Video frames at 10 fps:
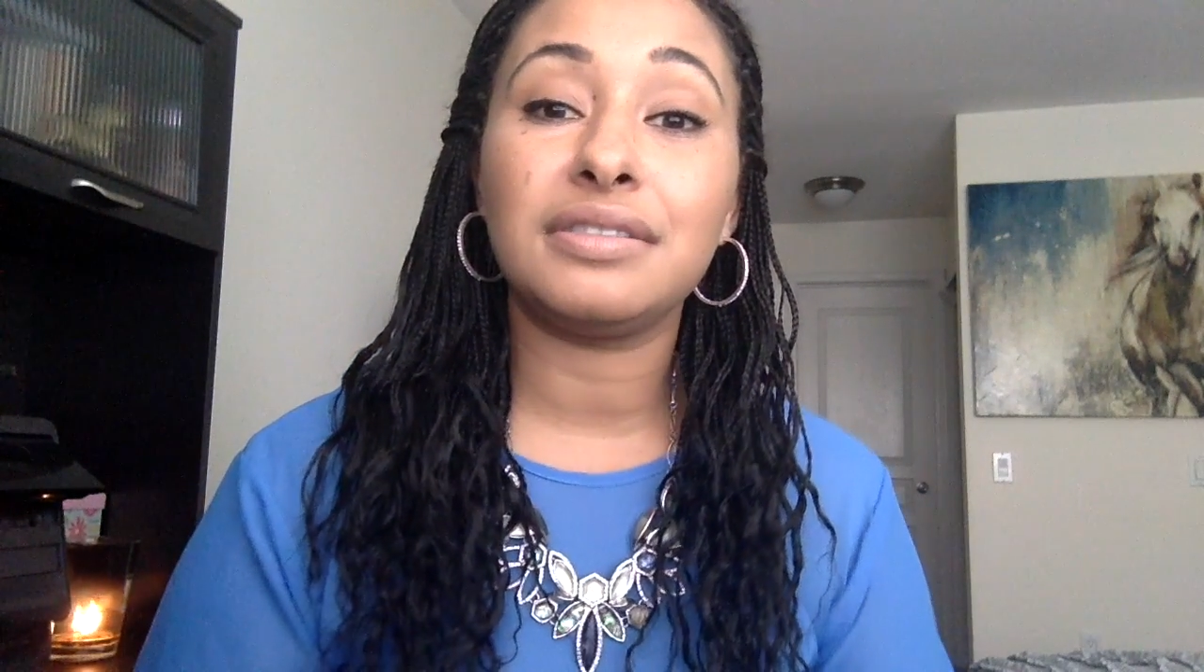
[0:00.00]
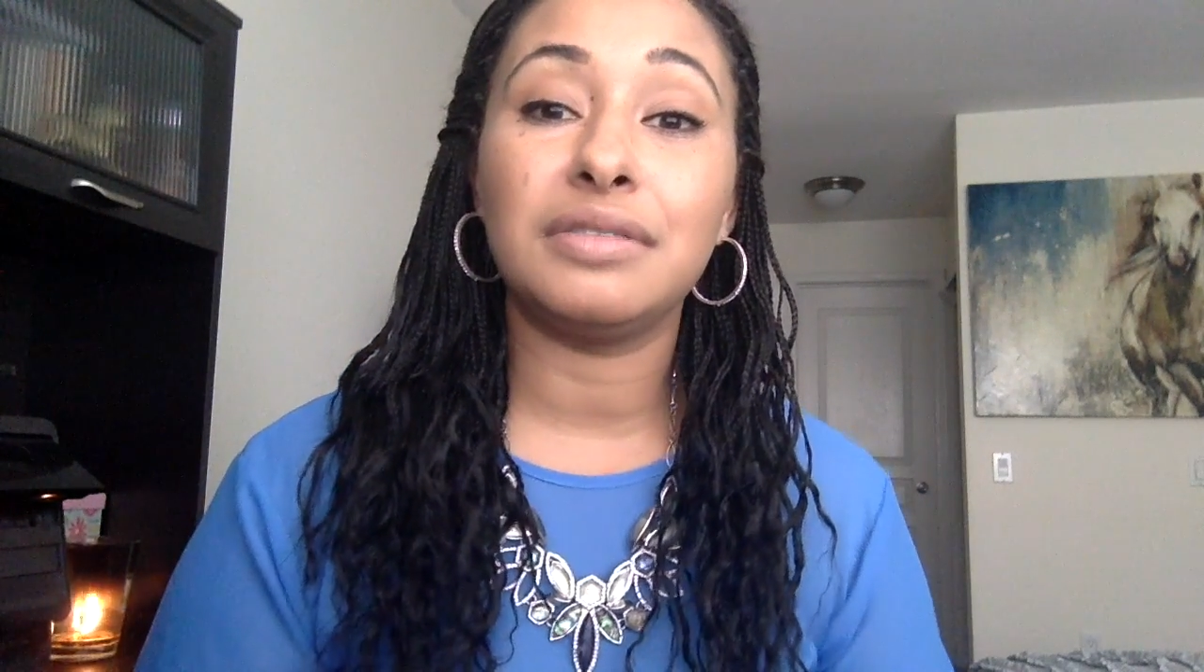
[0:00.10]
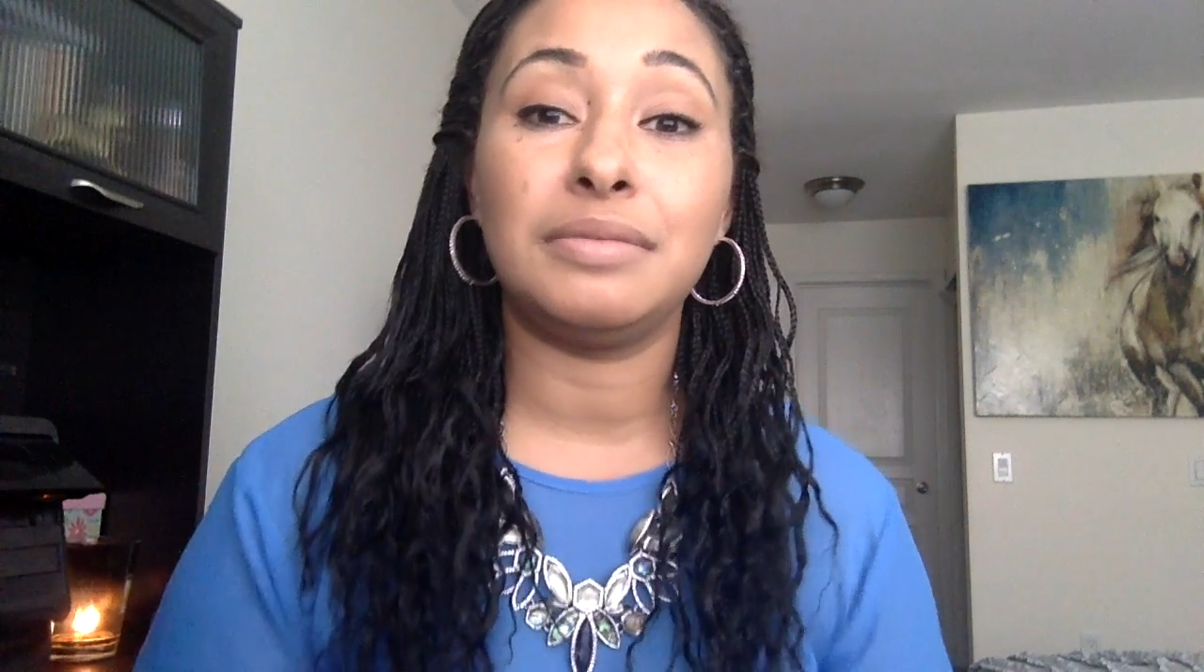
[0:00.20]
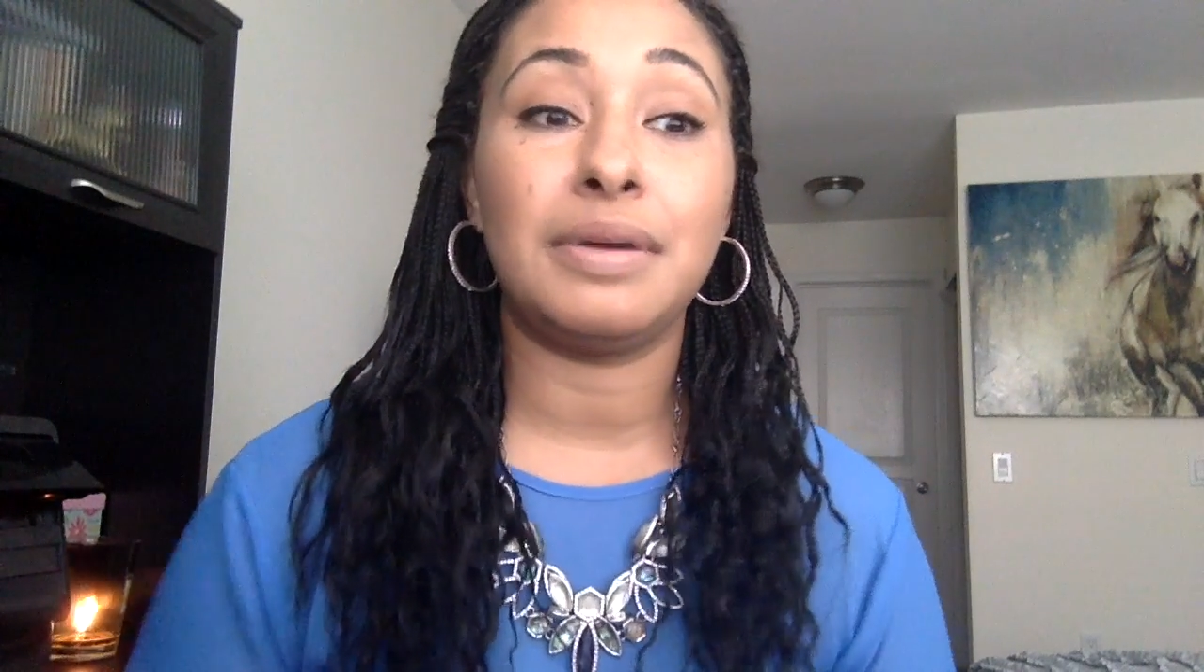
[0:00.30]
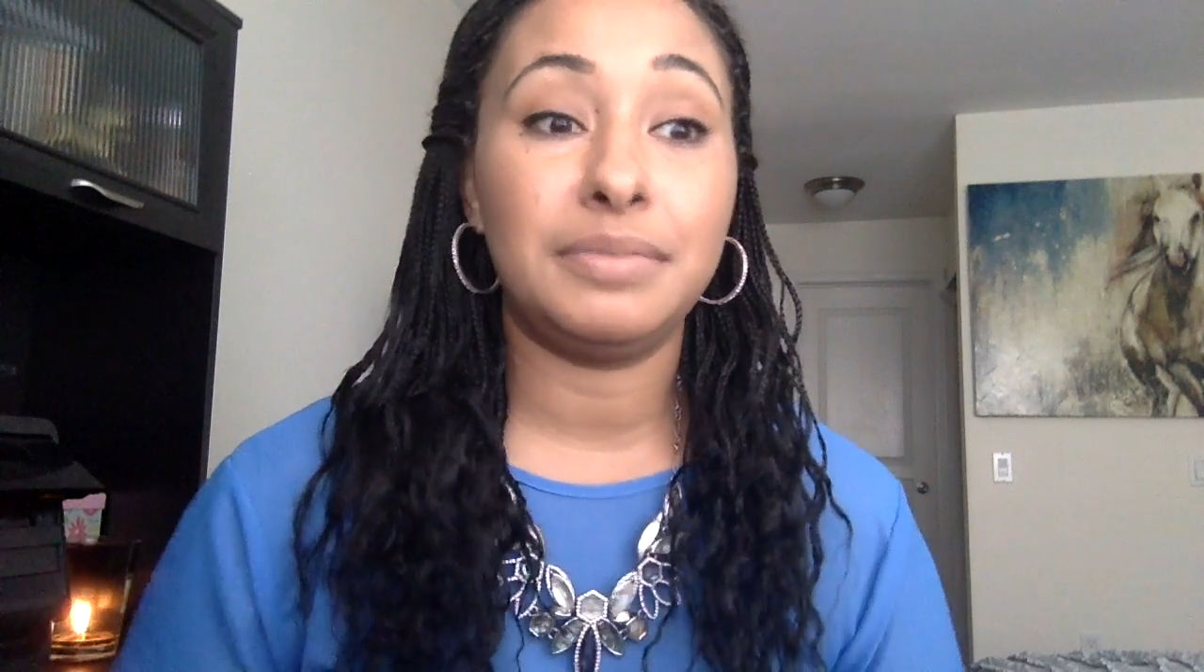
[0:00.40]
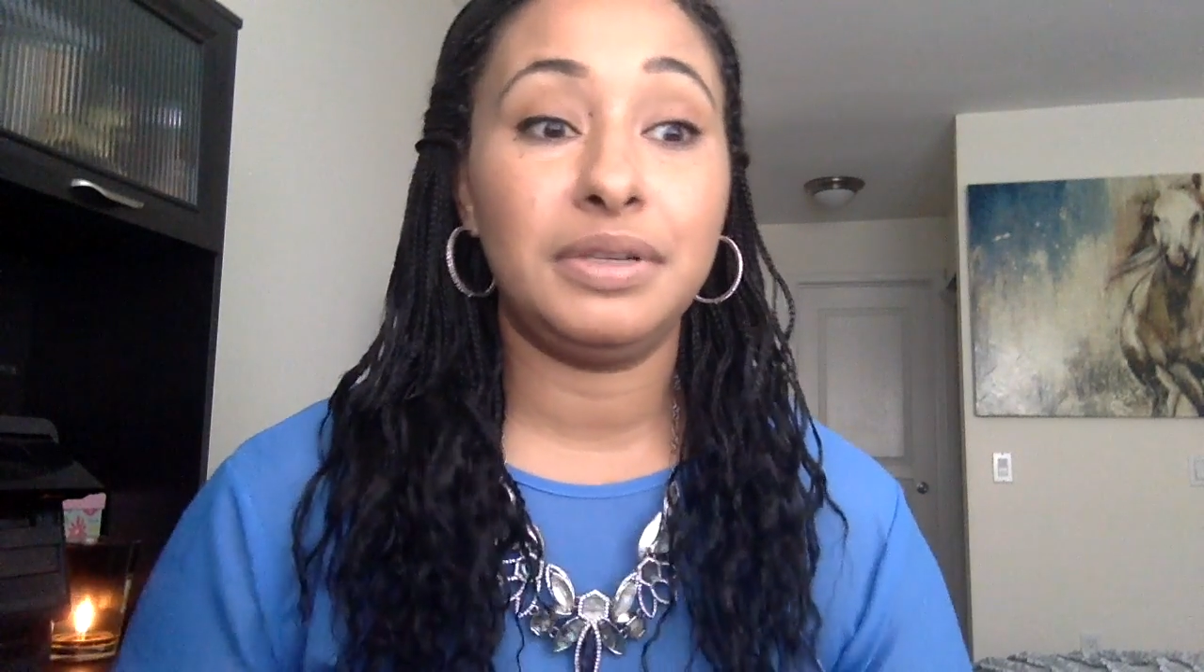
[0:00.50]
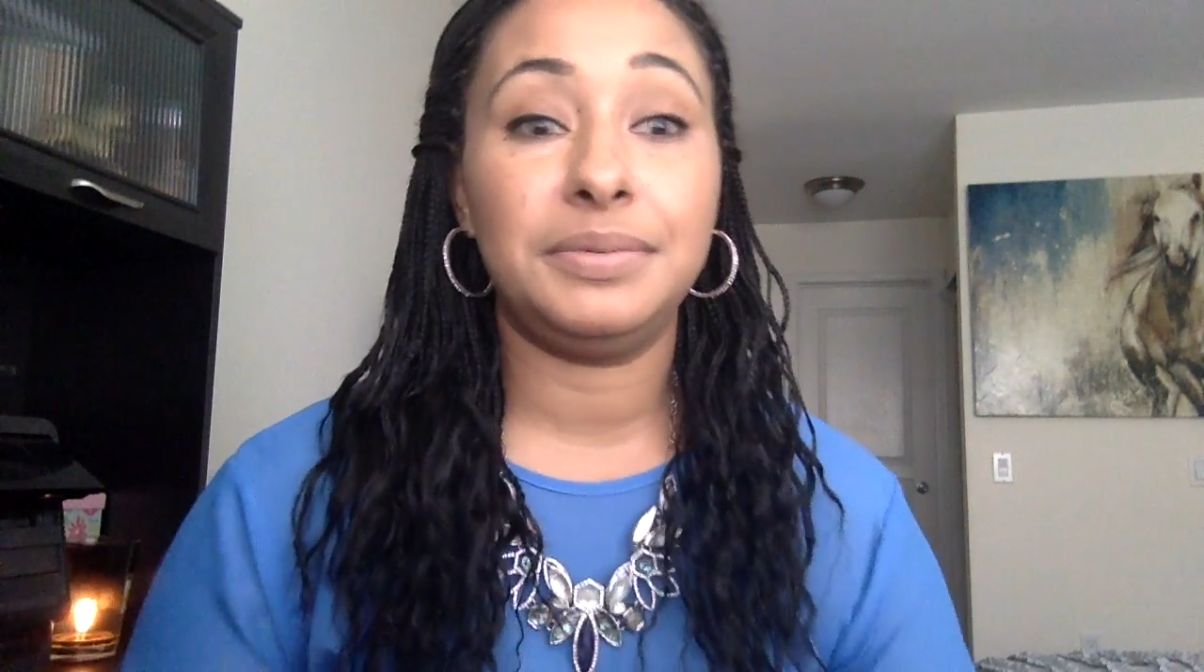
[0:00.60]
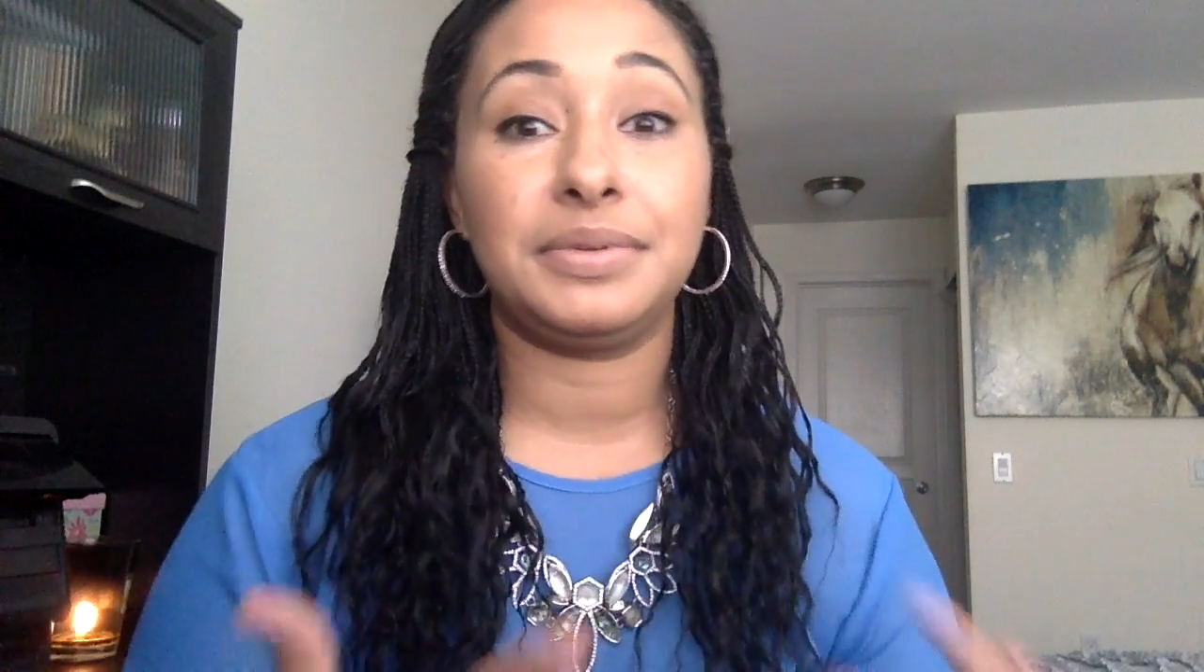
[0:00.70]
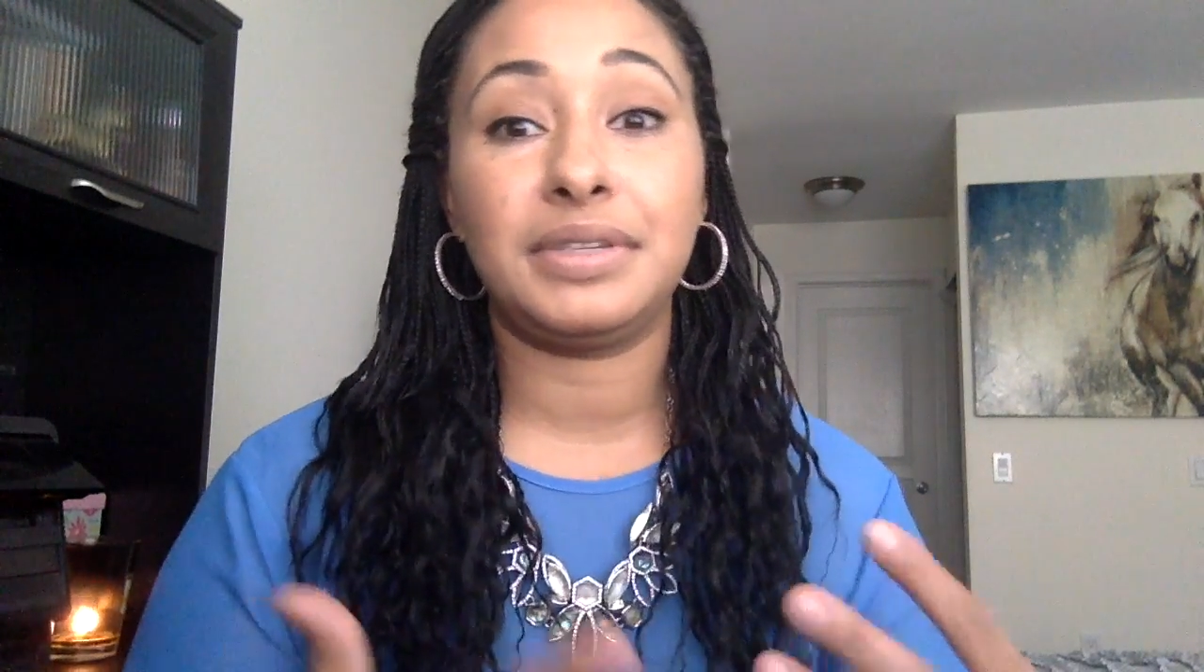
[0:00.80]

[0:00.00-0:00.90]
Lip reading: when my boobs were